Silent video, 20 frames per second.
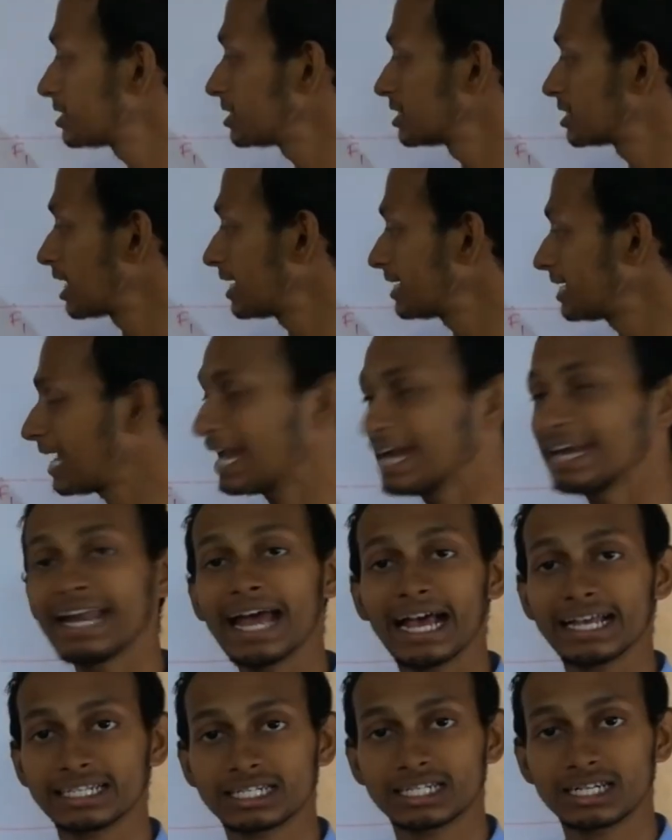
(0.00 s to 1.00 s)
is at A
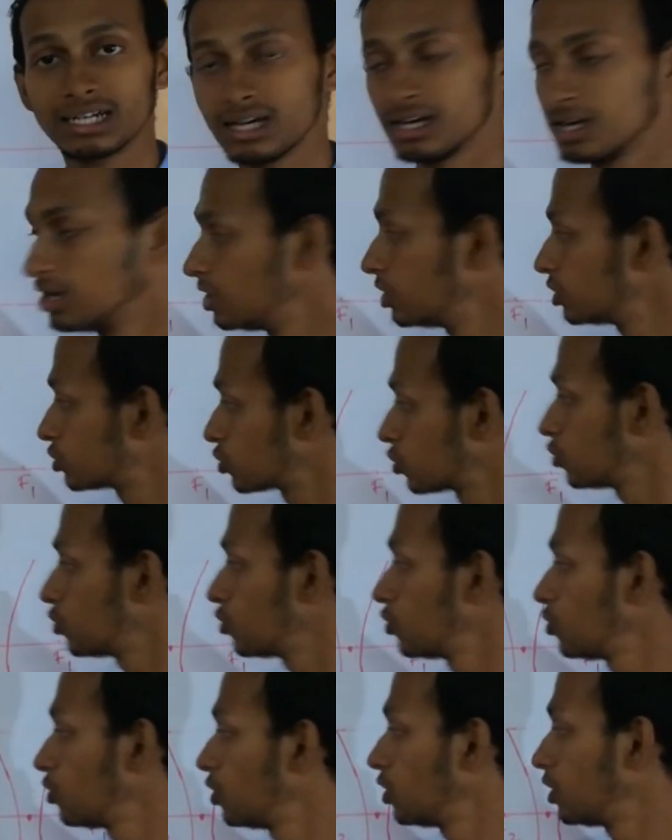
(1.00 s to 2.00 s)
dash.
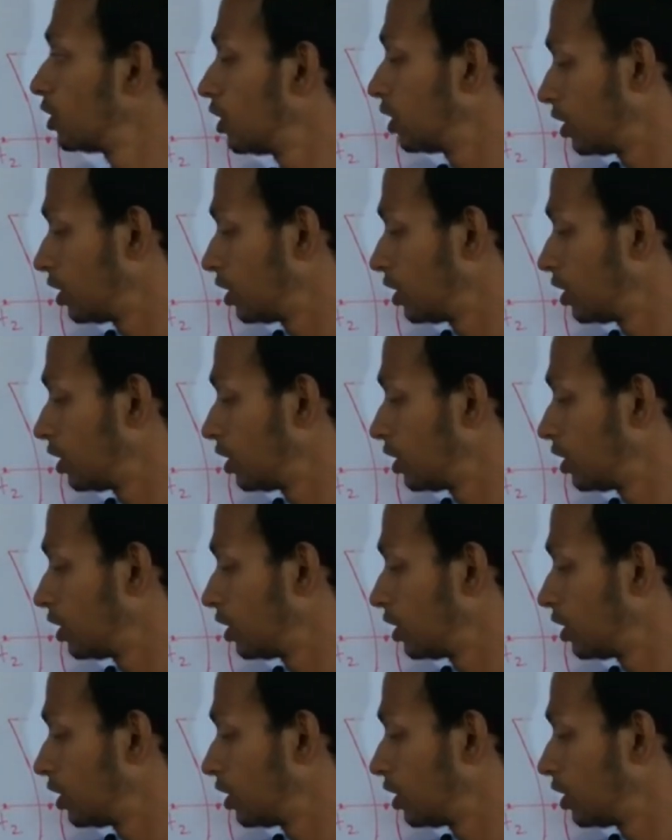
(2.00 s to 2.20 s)
So